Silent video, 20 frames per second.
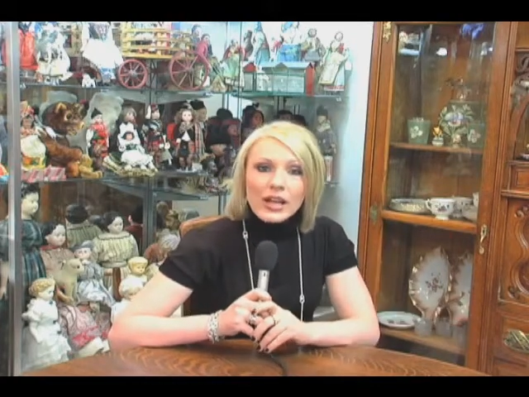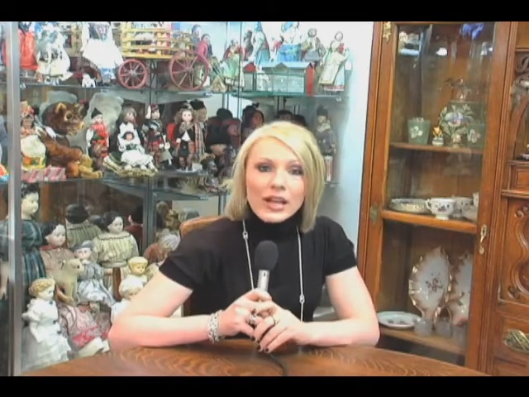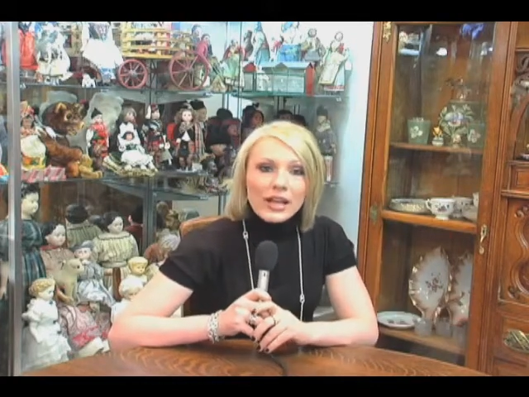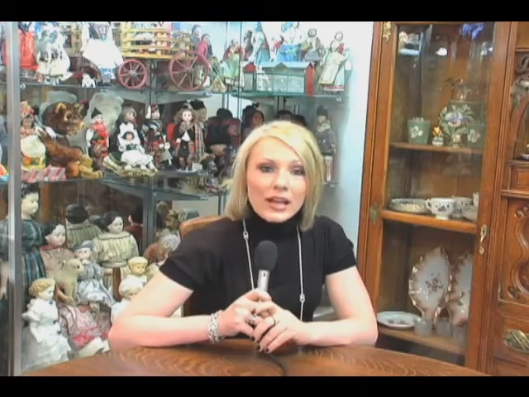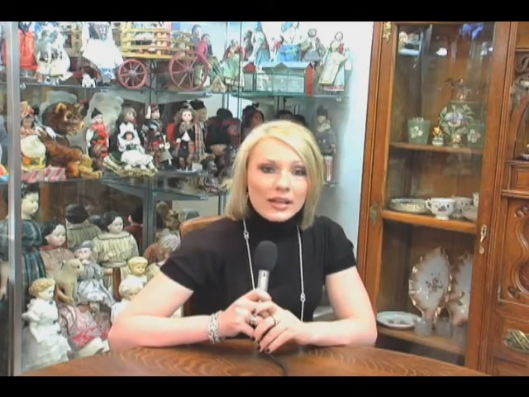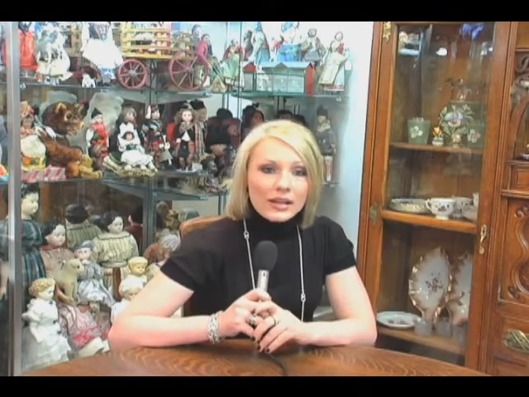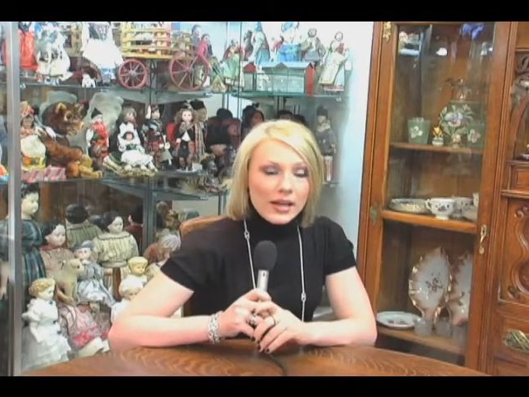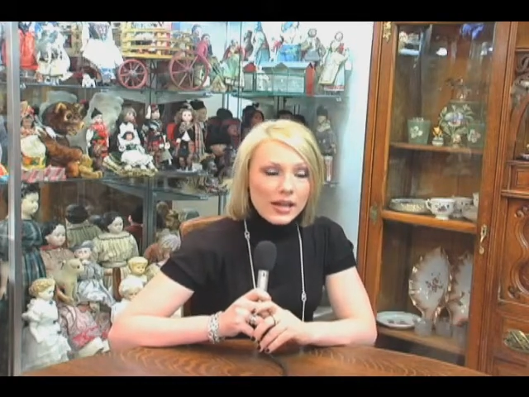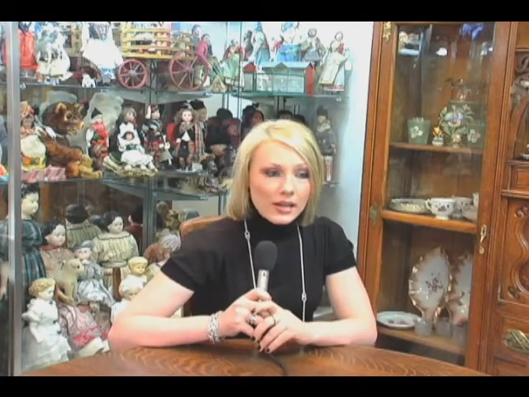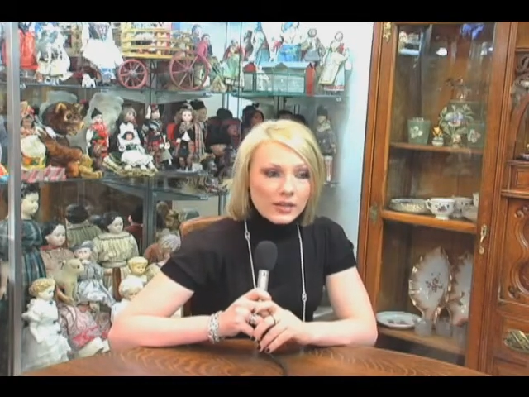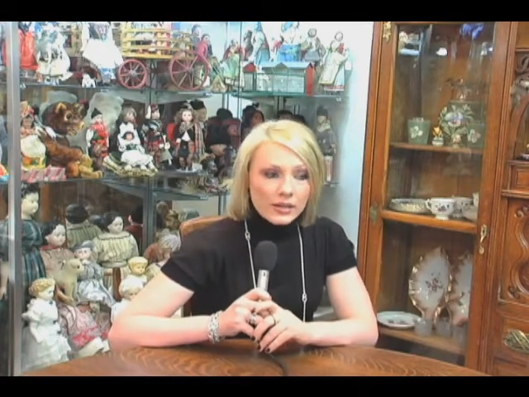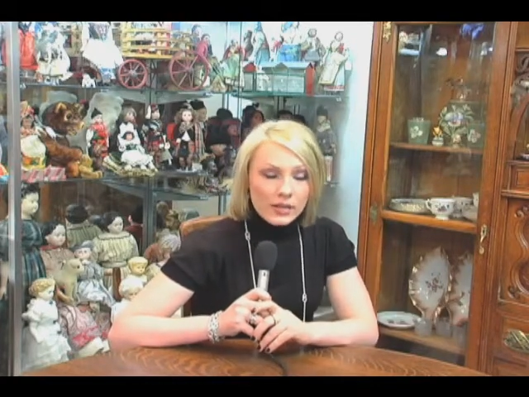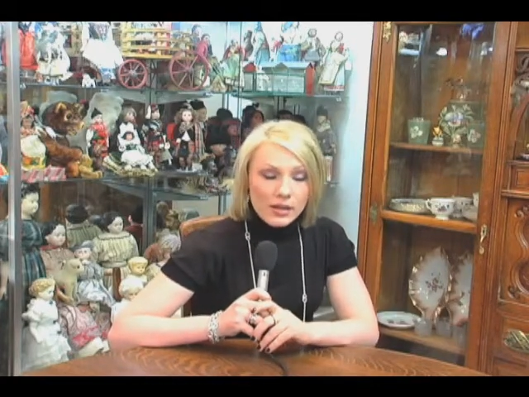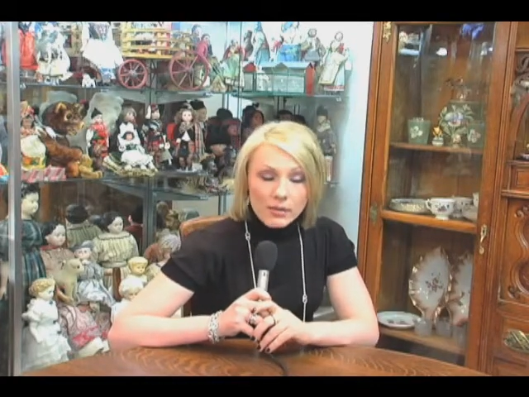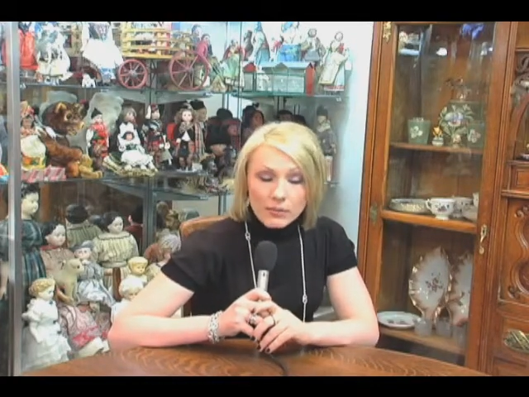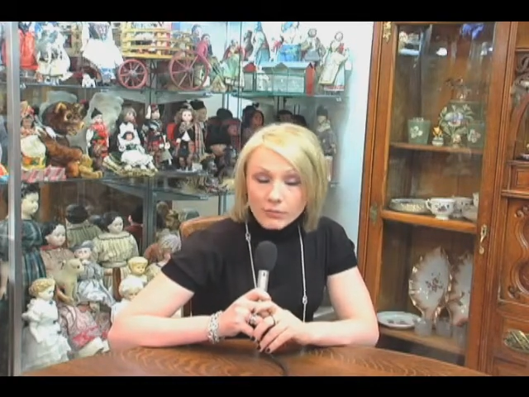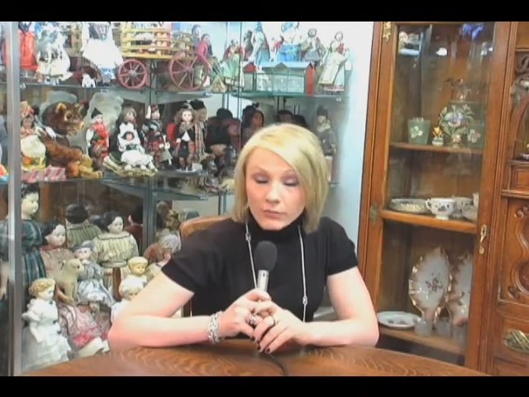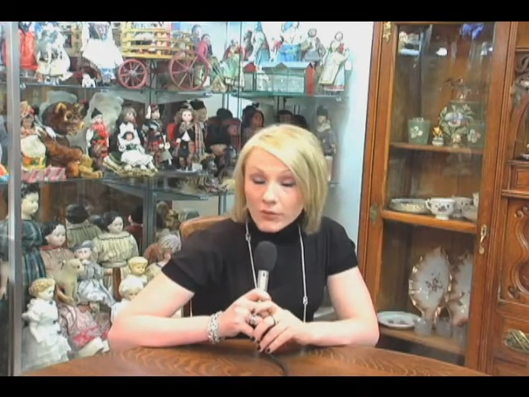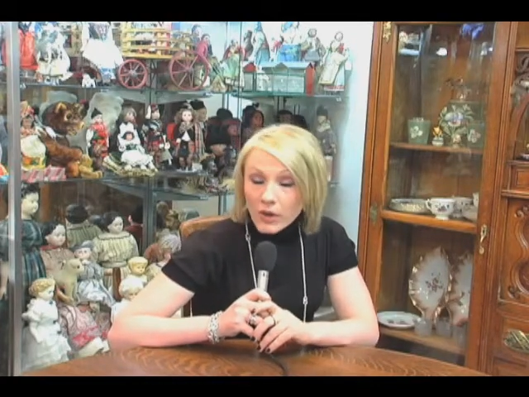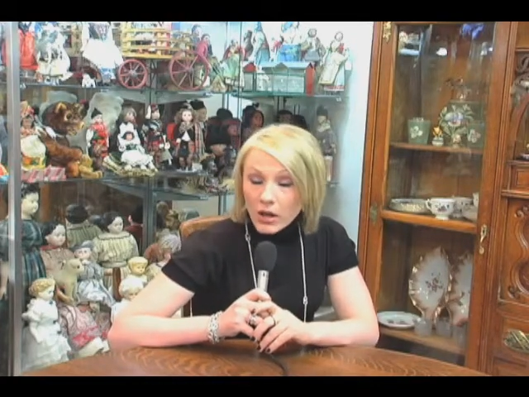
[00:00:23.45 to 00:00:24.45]
And I ended
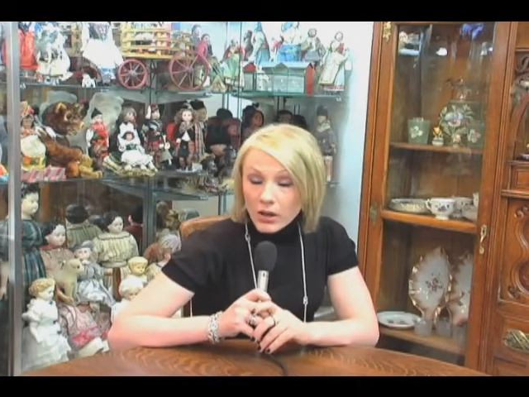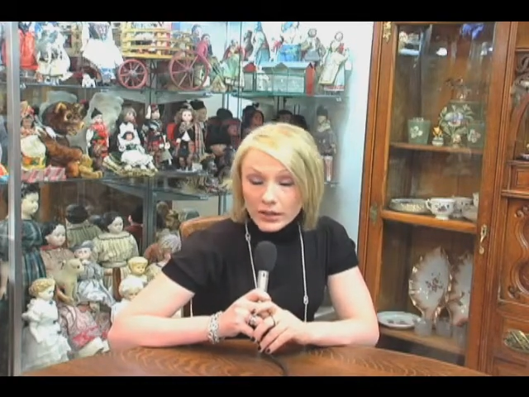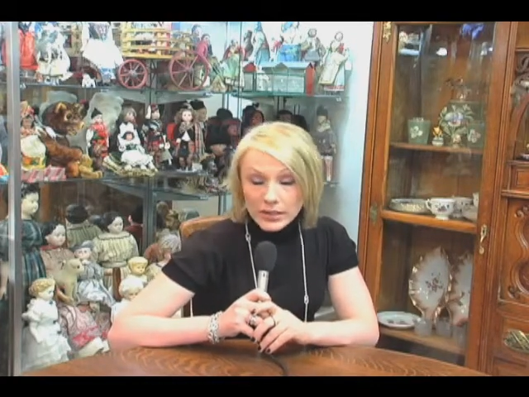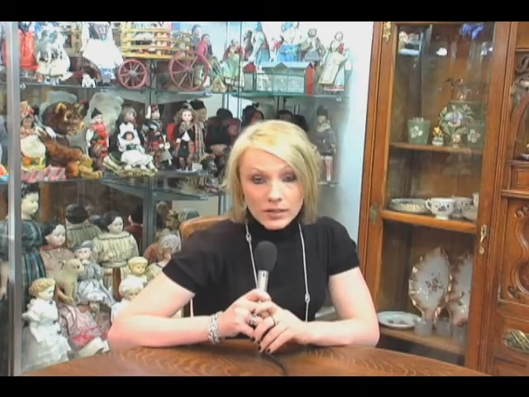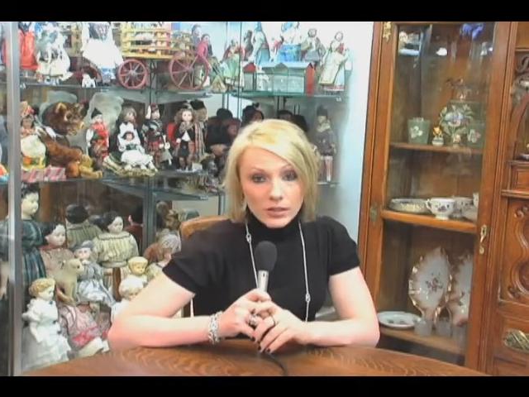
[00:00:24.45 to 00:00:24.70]
up falling